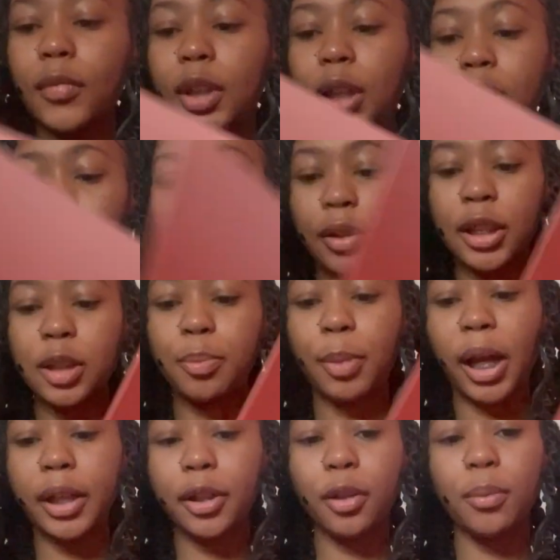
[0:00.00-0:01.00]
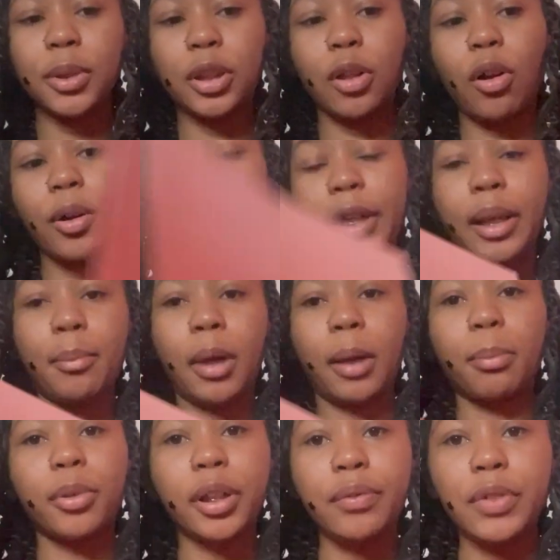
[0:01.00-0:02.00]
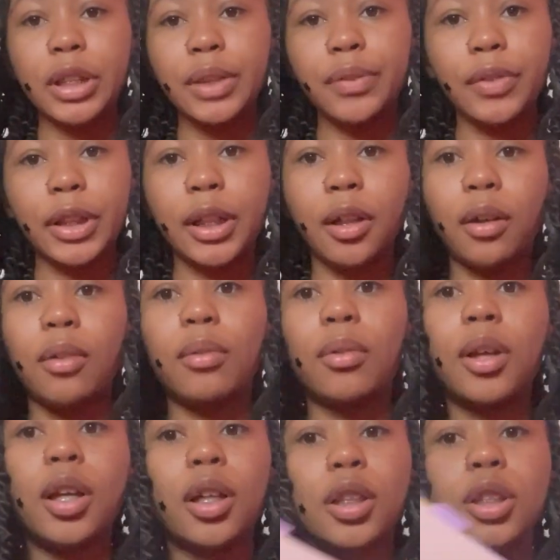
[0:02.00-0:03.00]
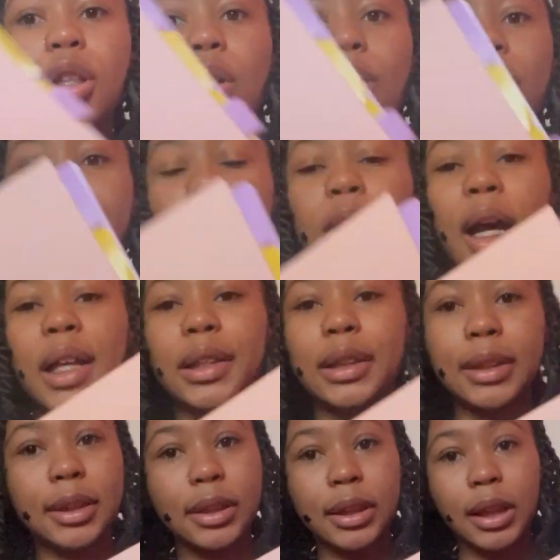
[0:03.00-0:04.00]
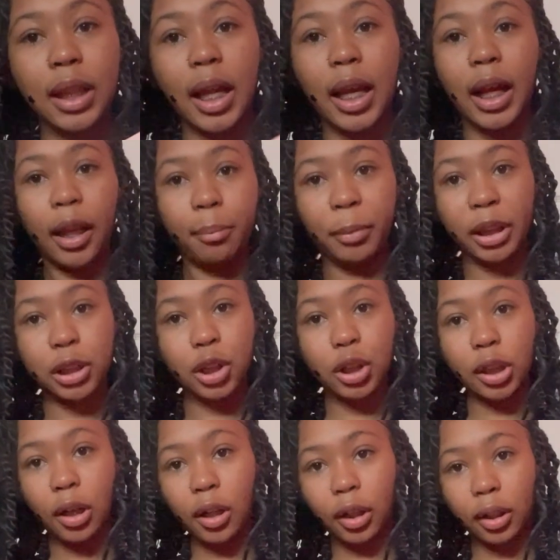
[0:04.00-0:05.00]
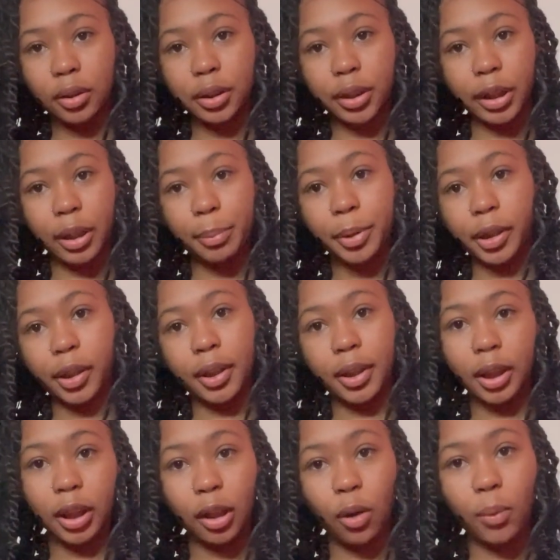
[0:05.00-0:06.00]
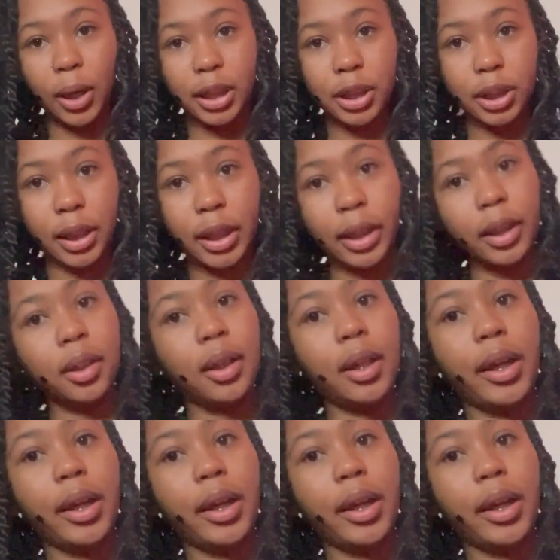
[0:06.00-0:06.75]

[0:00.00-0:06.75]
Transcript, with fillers: So this binder was already in my previous video, so if you guys didn't see that, make sure y'all click up here and go watch that.